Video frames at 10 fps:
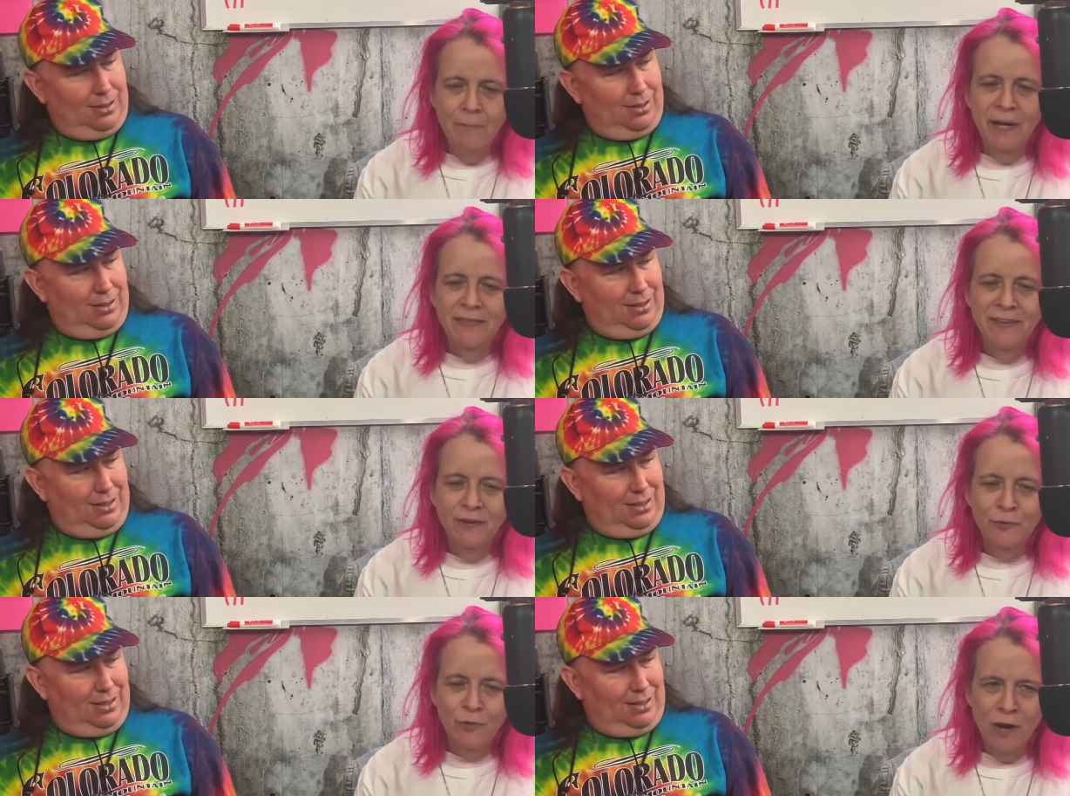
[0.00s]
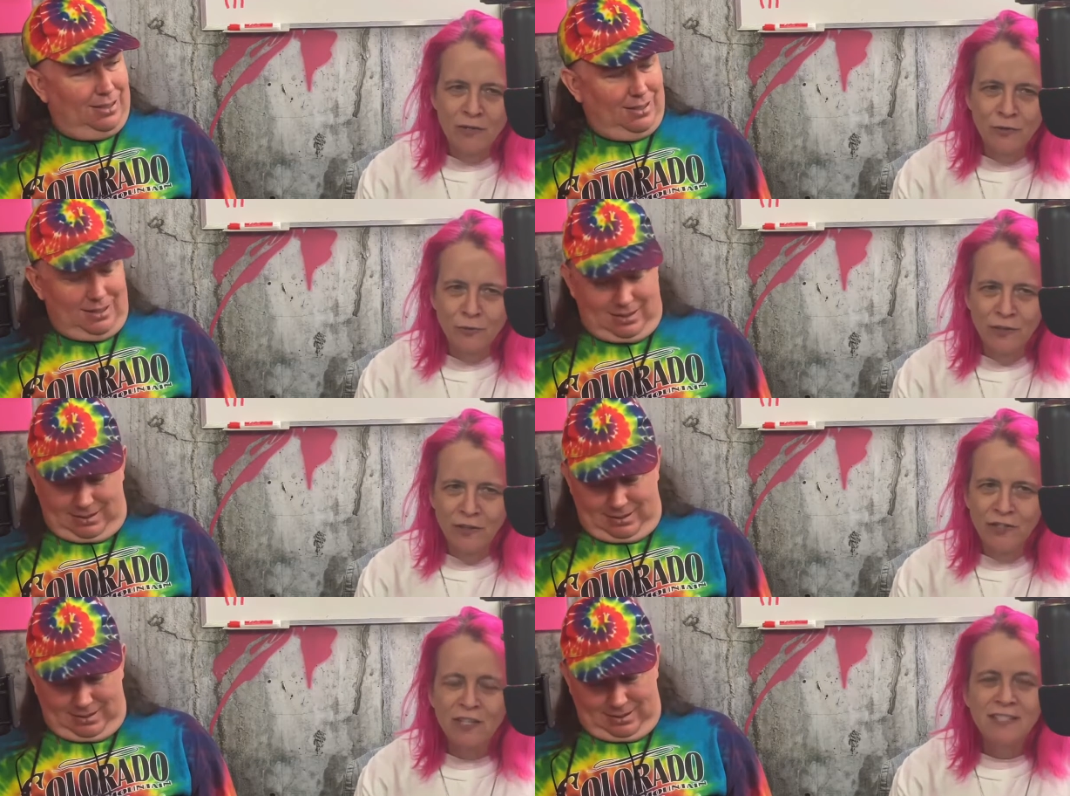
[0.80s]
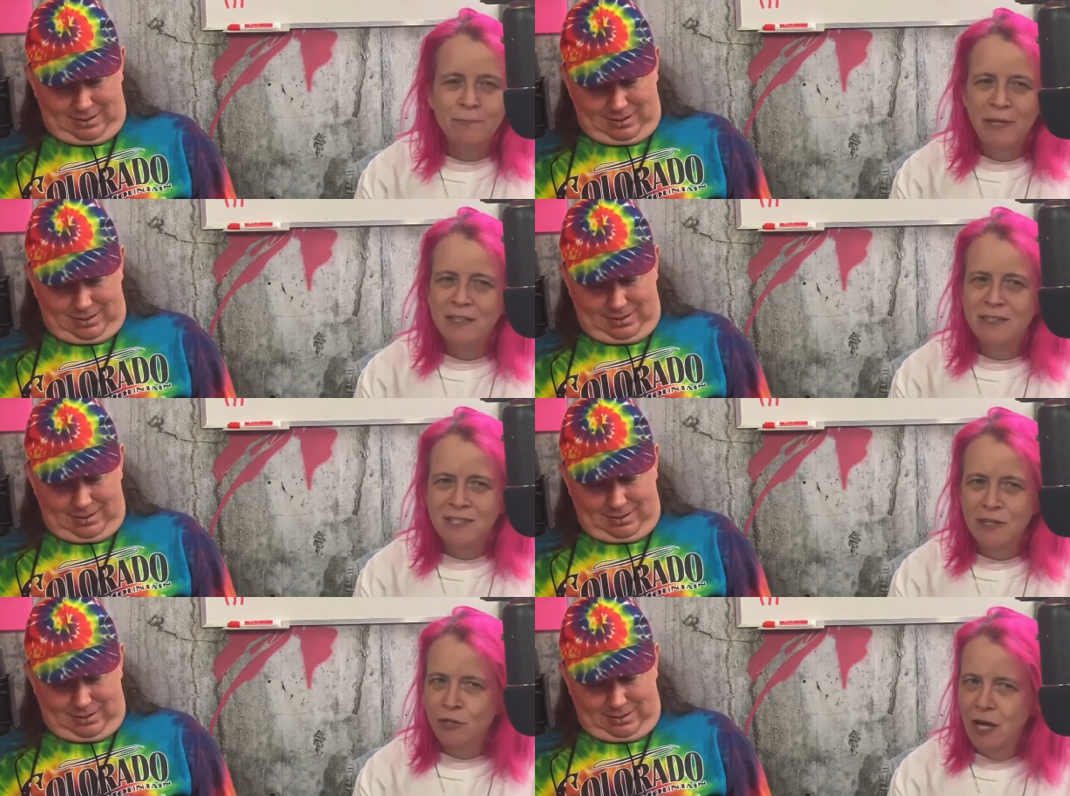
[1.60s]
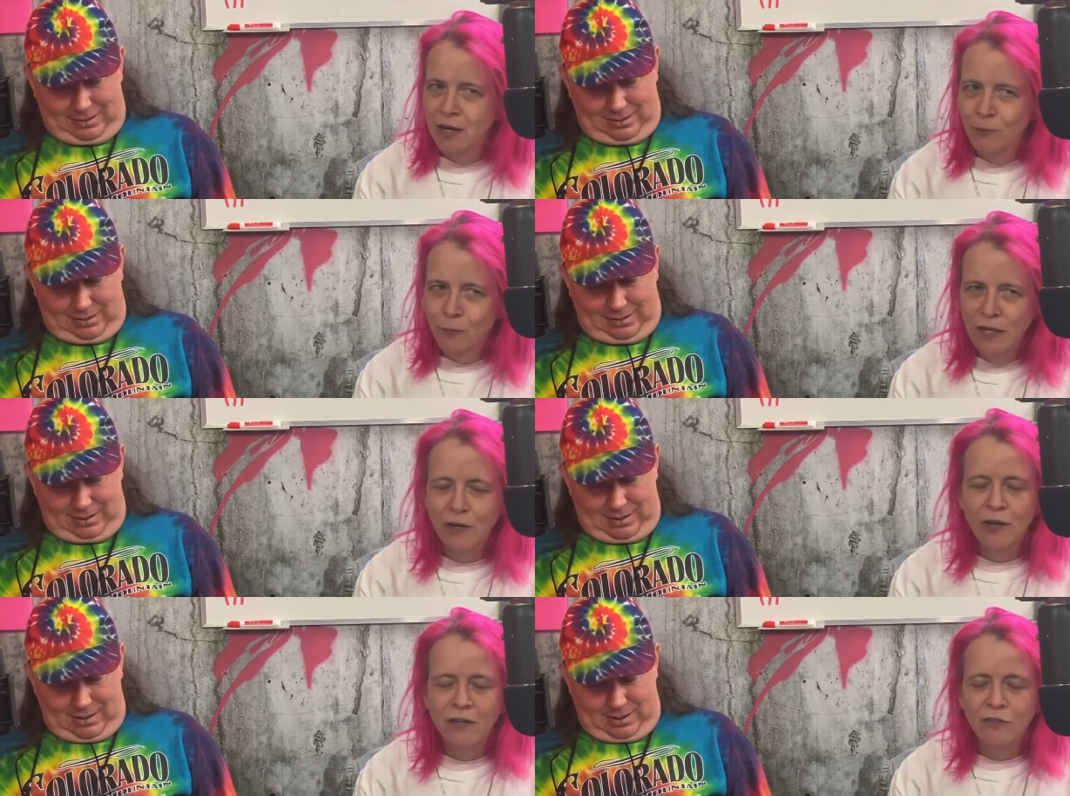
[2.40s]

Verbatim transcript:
Speaker 1: But I think it requires a ruling of the chair. See, B and C are kind of weird.